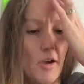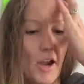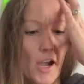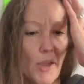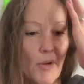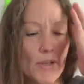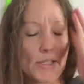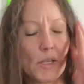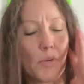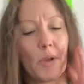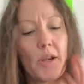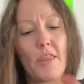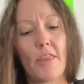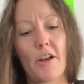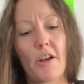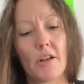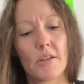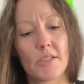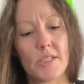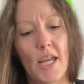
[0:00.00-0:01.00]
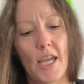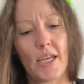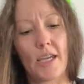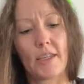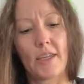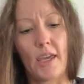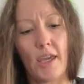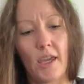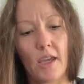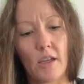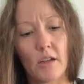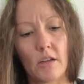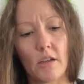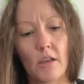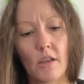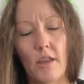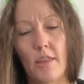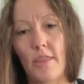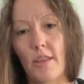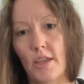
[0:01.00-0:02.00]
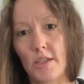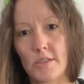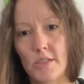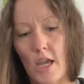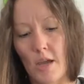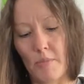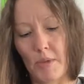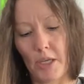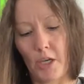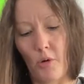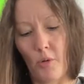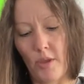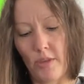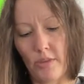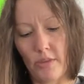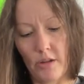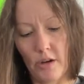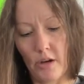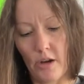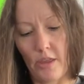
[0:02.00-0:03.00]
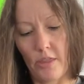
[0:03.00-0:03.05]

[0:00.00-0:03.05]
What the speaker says: Anyways, I went in there to snag a candle and they saw me go in there.